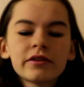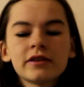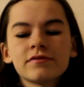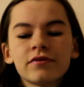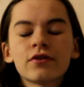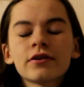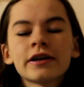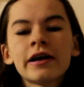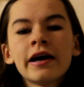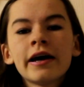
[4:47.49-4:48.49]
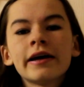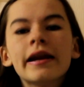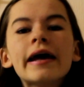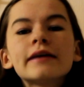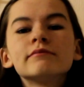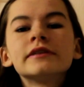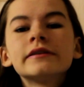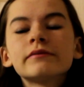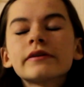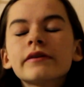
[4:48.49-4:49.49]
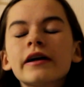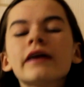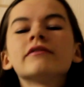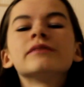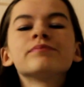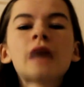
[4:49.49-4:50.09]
these foreign names and whatever.